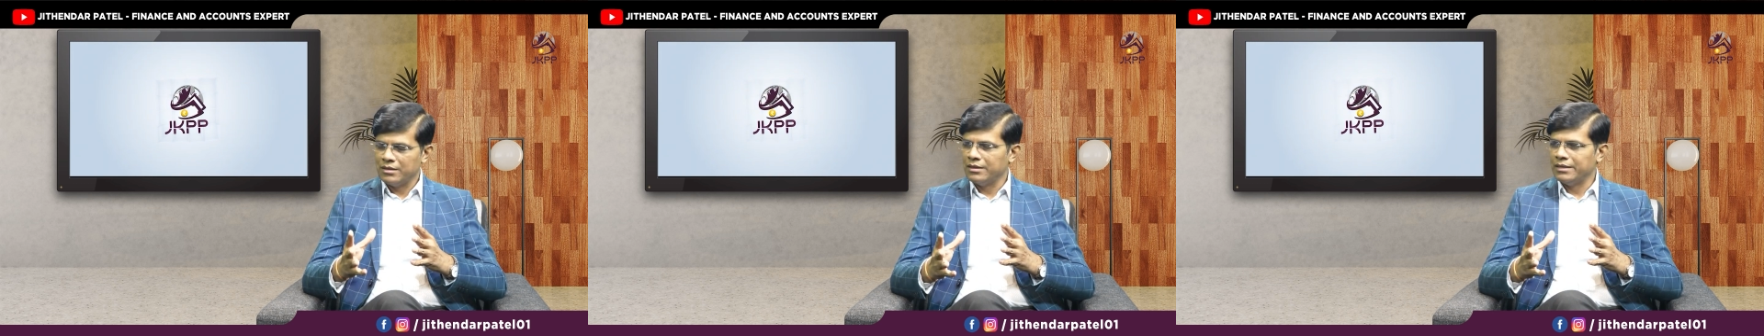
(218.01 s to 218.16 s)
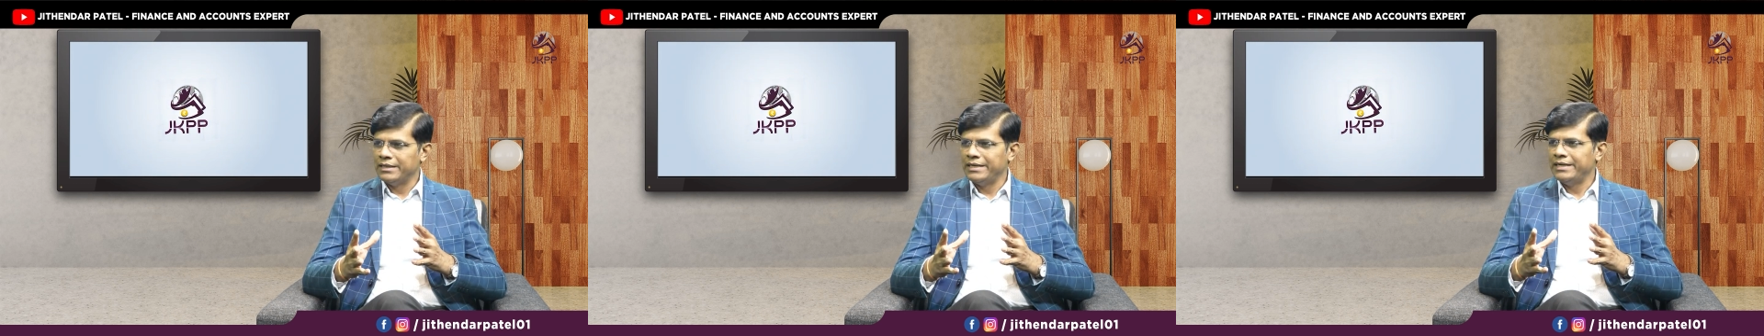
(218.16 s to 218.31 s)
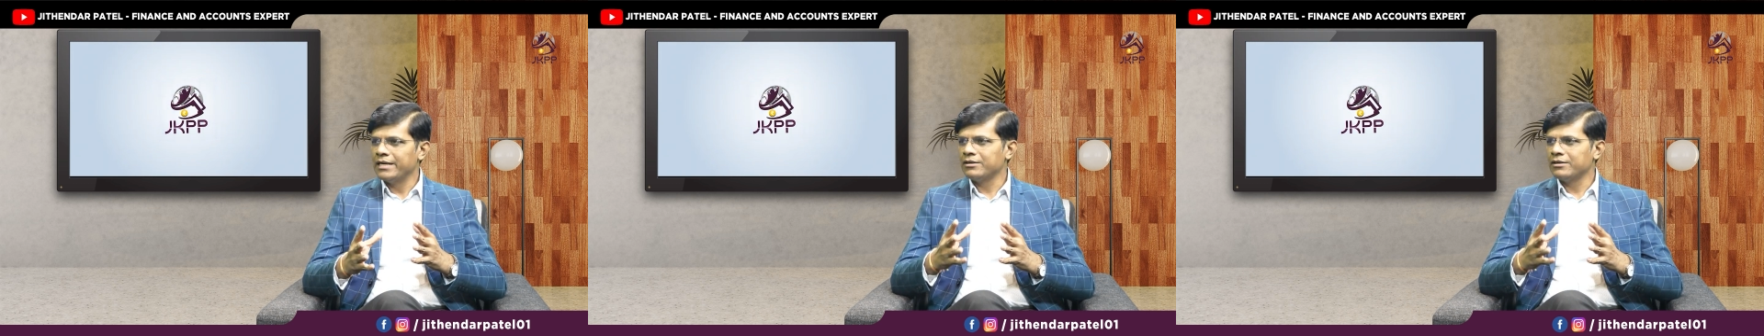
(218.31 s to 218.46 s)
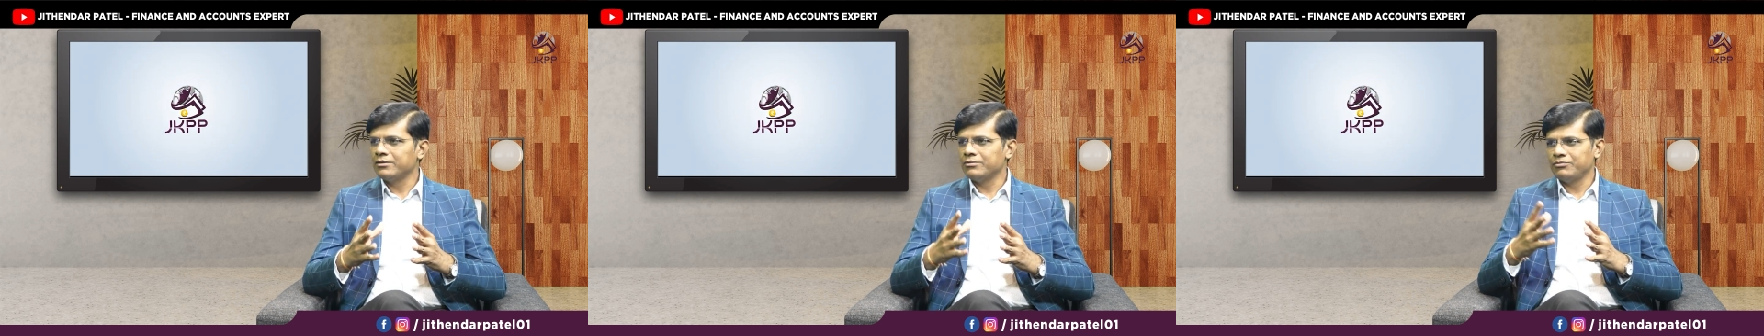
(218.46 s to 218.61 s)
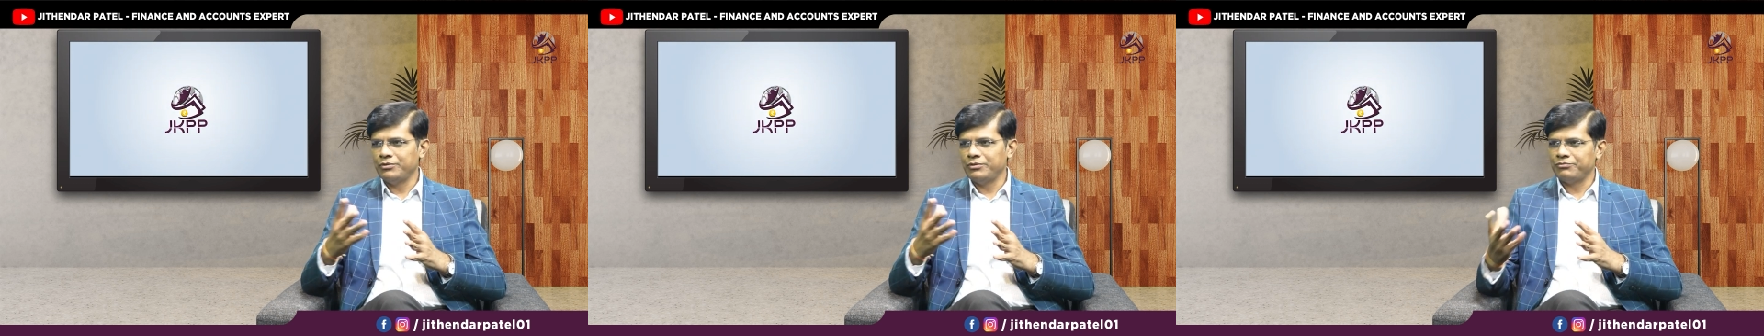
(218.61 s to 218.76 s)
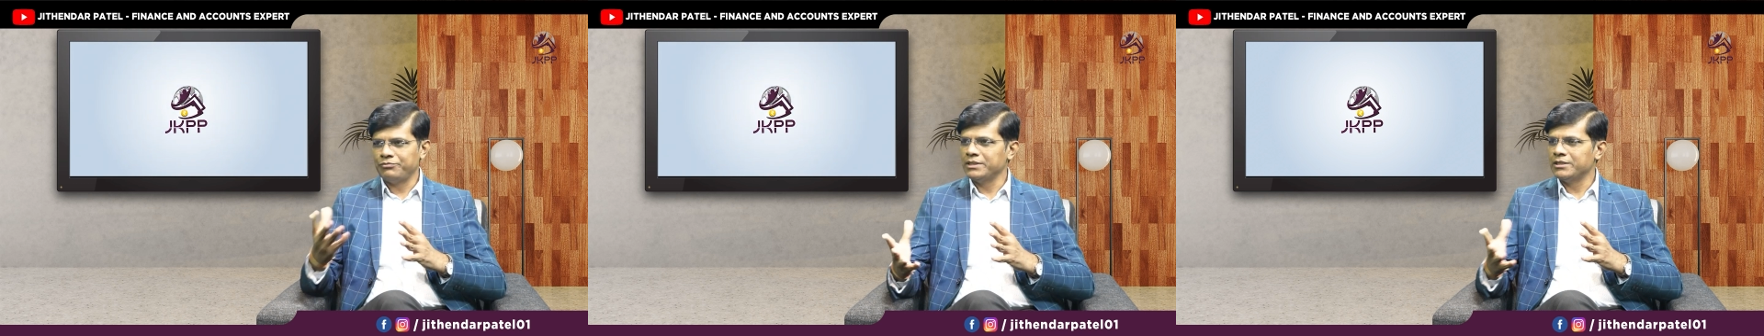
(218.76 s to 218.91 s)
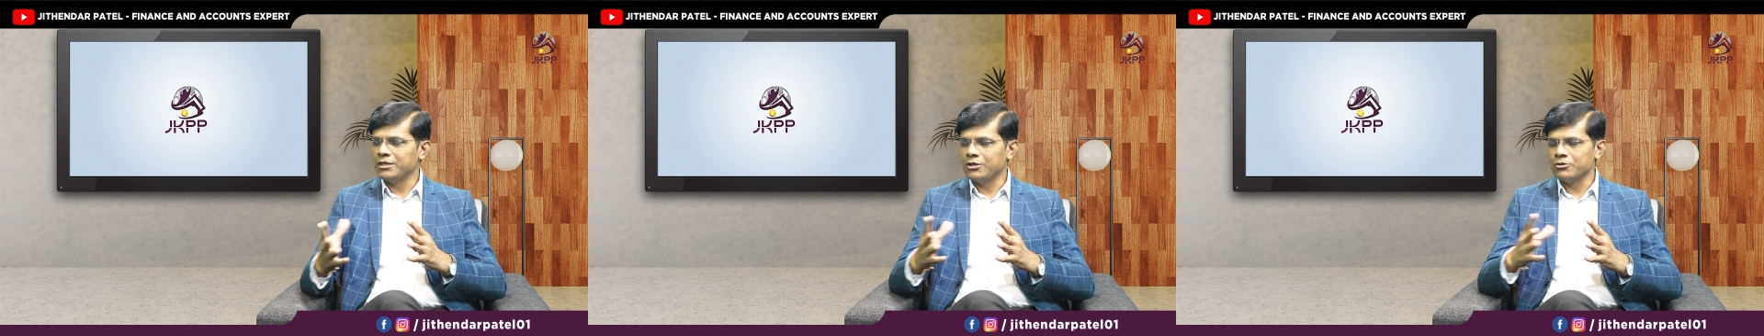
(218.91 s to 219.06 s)
deduct
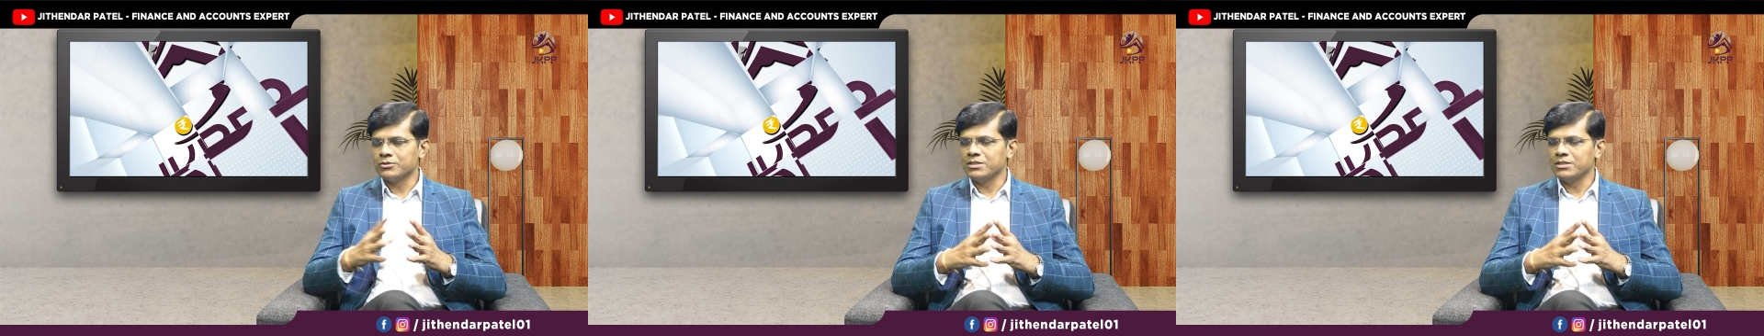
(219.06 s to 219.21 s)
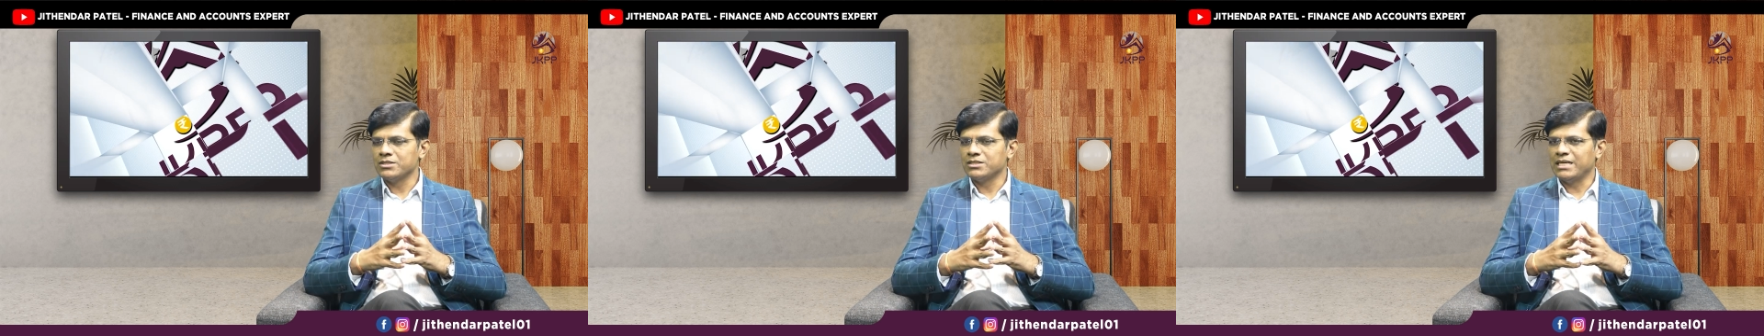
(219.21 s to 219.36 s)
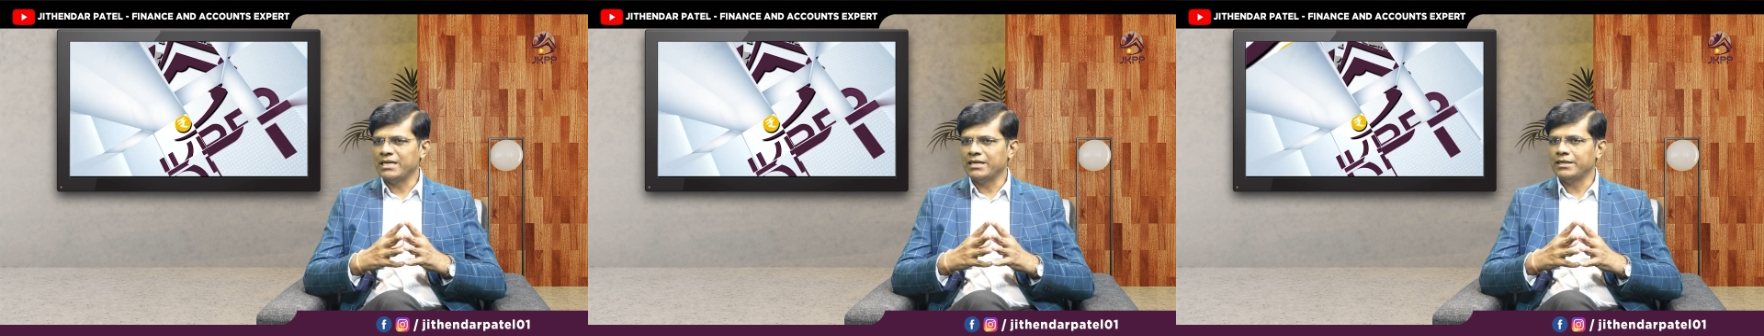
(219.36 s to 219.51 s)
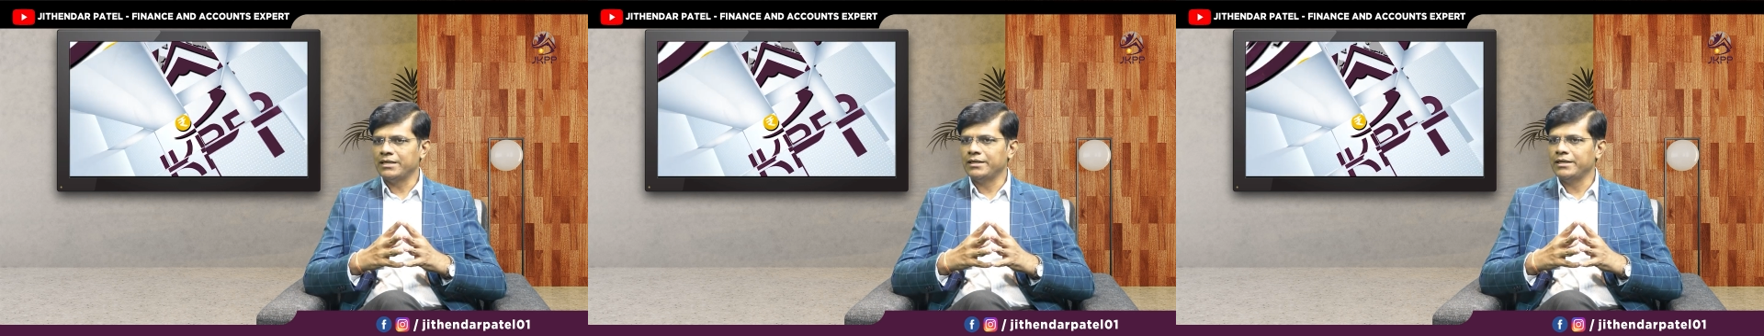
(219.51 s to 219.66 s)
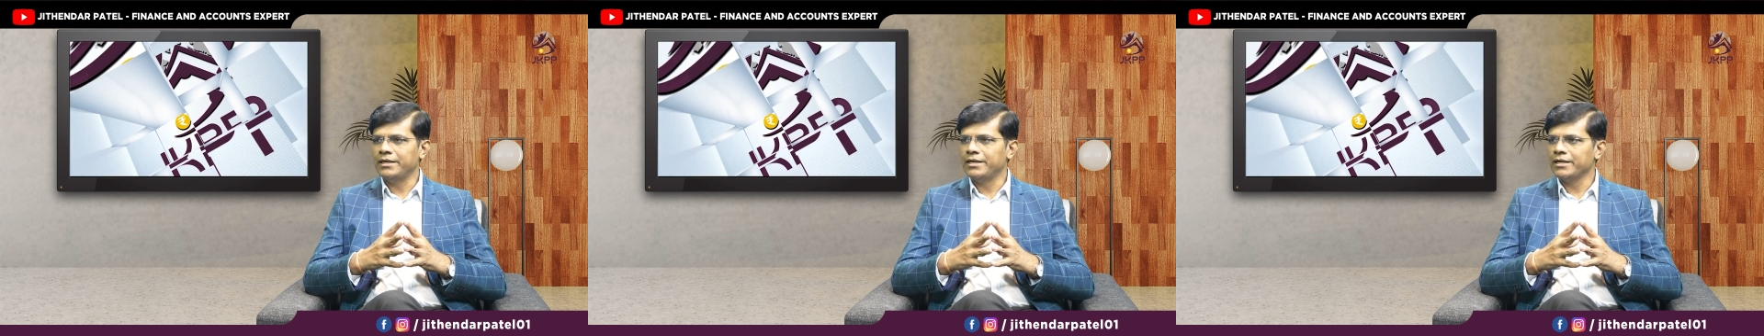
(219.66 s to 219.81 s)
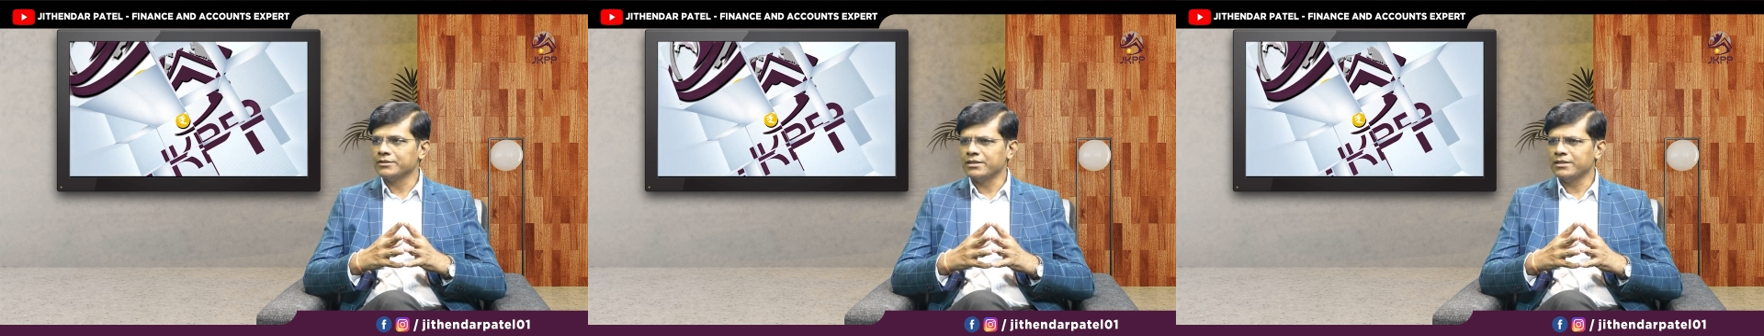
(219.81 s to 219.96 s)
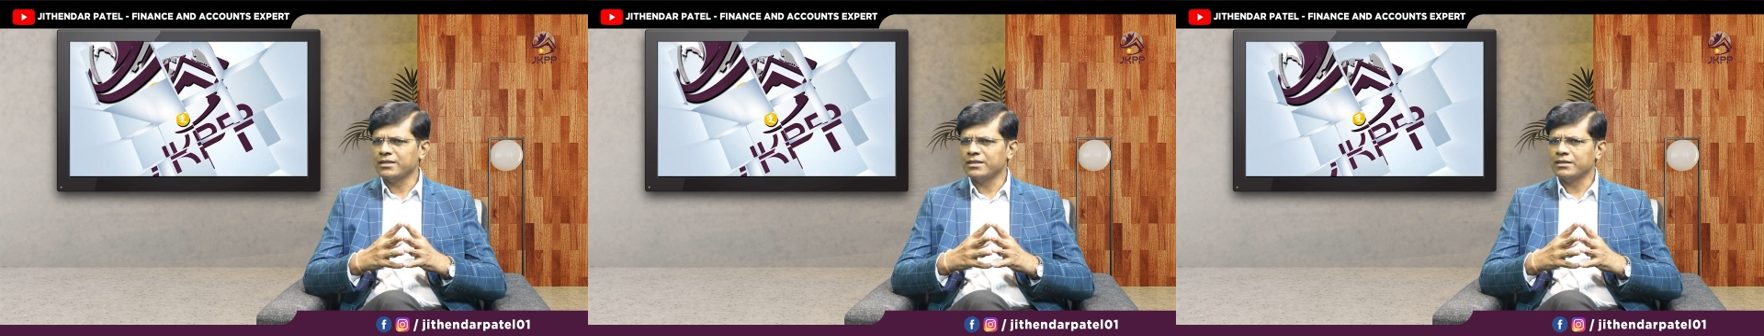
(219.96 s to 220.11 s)
50,000 standard
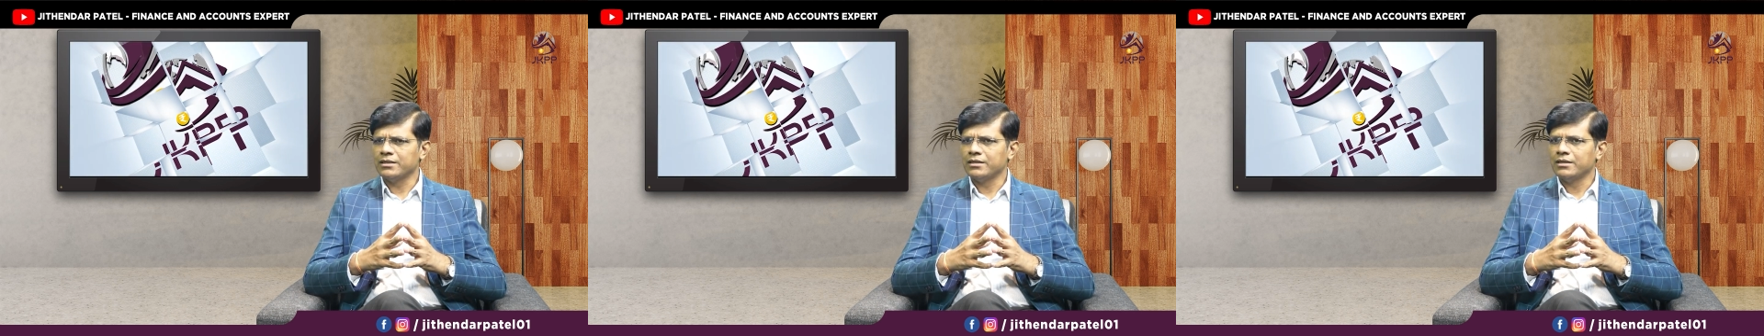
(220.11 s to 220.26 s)
deduction,